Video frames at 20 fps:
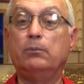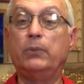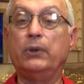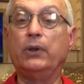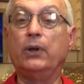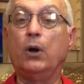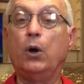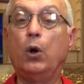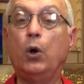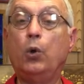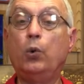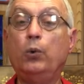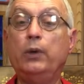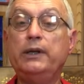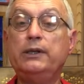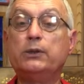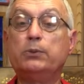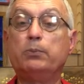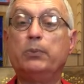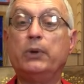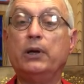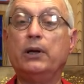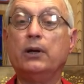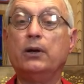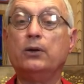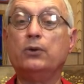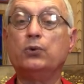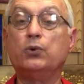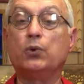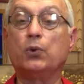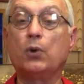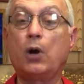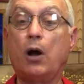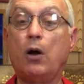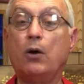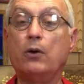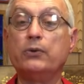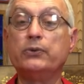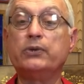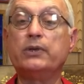but the Holy Spirit
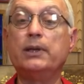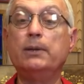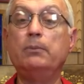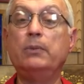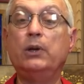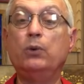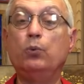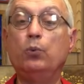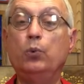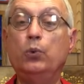draws them and